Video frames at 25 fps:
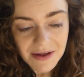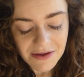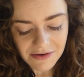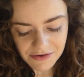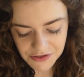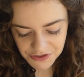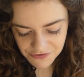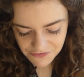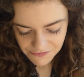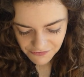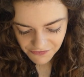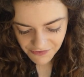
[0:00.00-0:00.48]

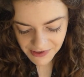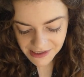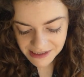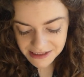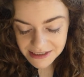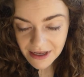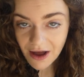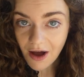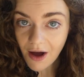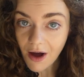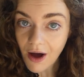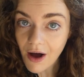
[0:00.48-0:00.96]
Because
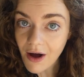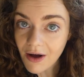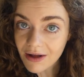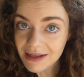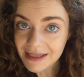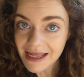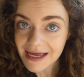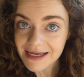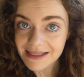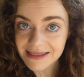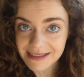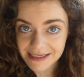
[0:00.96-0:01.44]
things that are
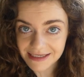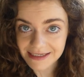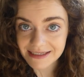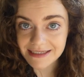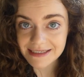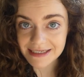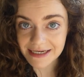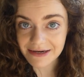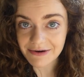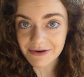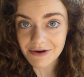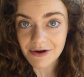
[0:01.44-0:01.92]
hot, like the
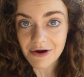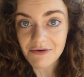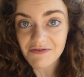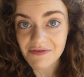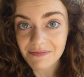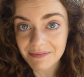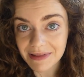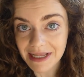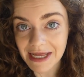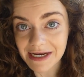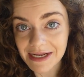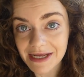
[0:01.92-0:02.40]
interior of
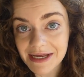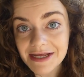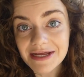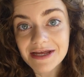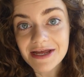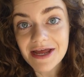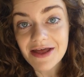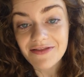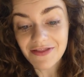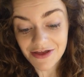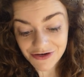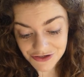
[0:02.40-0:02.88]
a planet,
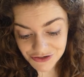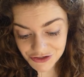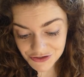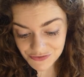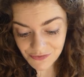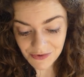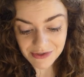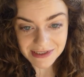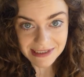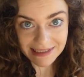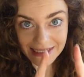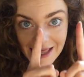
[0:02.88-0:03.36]
they
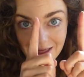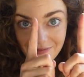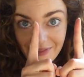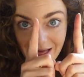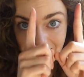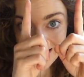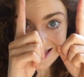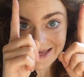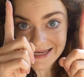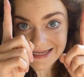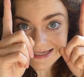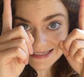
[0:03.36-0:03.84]
just want to let
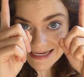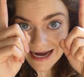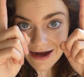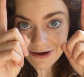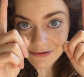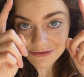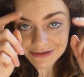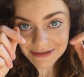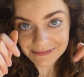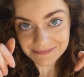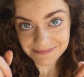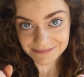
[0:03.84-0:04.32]
that heat
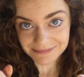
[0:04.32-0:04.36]
out.